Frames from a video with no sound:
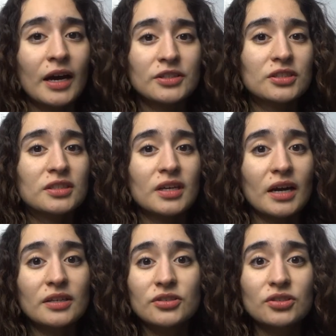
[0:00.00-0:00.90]
just
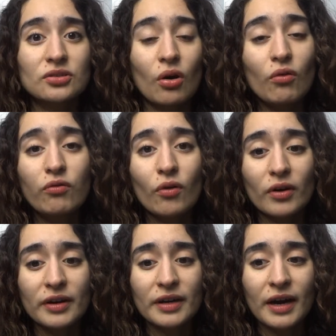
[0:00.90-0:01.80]
decided to just go
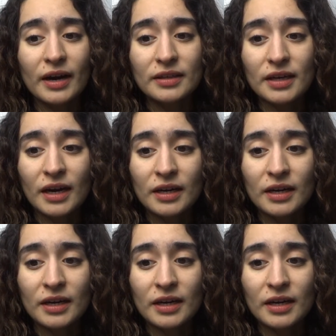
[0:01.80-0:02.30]
for it, and